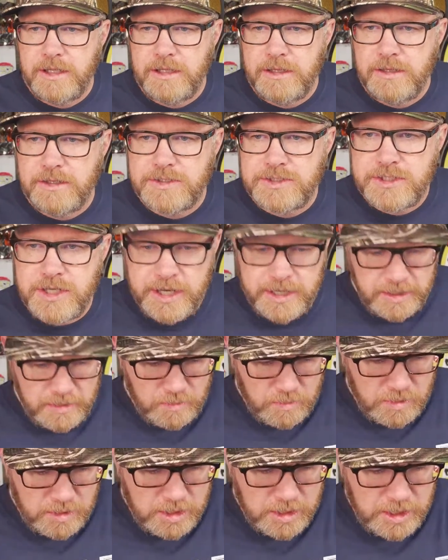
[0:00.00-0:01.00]
The secret
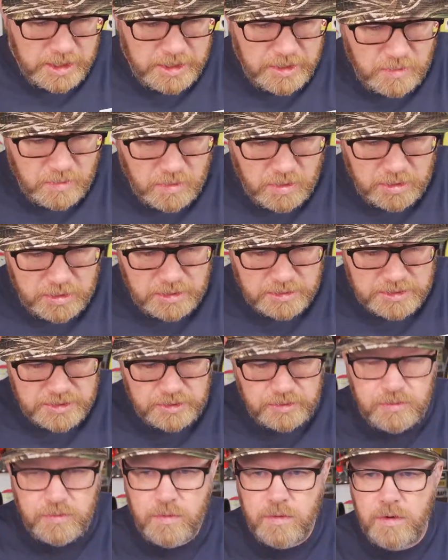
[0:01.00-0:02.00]
word in order
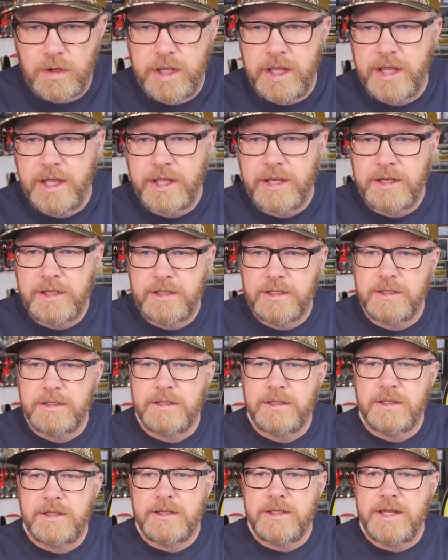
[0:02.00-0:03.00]
to win
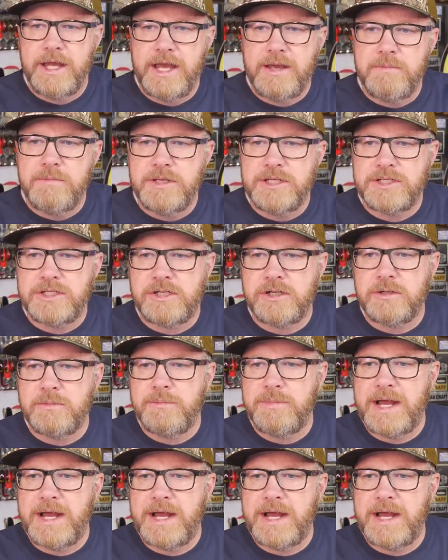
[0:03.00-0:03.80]
a Mr.